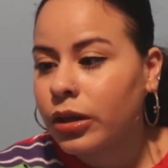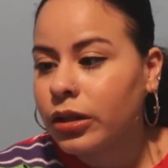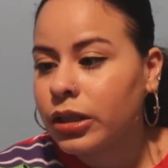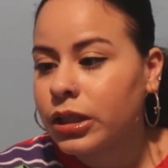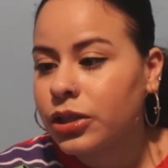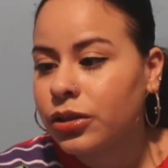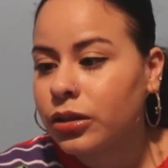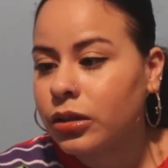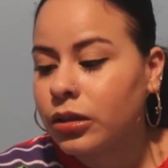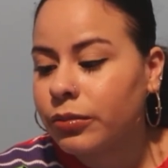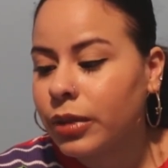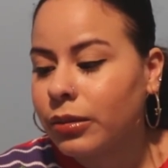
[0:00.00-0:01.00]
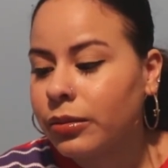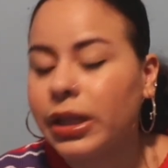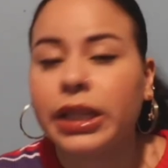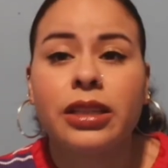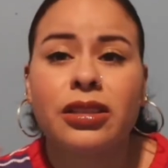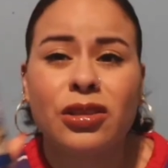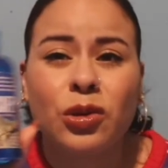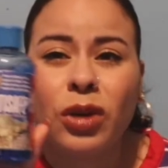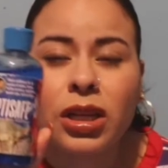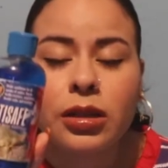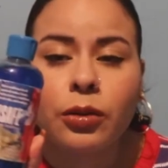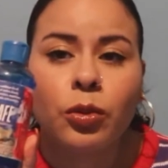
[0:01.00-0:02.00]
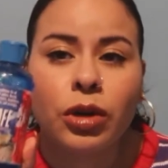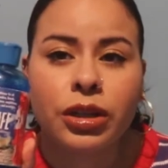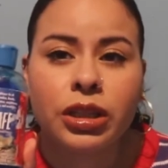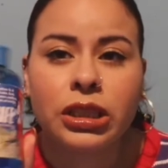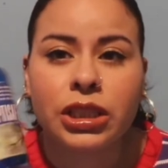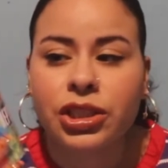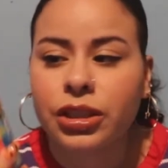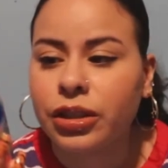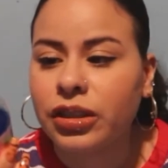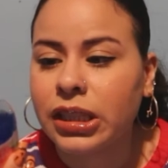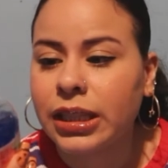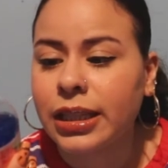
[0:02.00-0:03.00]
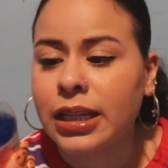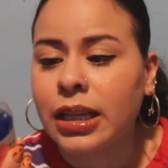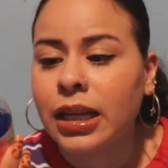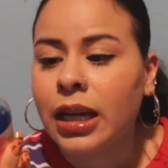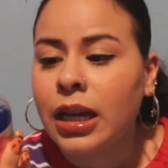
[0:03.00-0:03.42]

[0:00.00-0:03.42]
conditioner, blah blah blah. Yes, it's a water conditioner, and